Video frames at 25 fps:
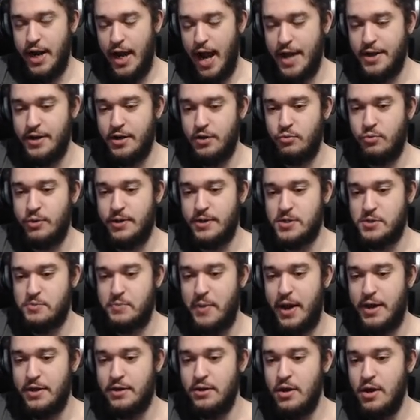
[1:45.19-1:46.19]
I didn't want to
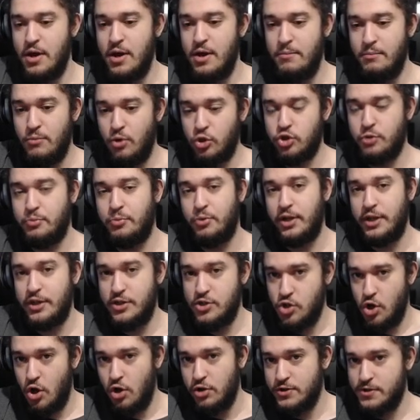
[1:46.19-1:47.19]
spend multiple
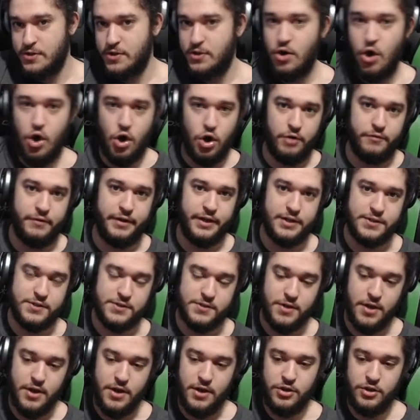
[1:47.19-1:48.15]
Exalts and Harvest,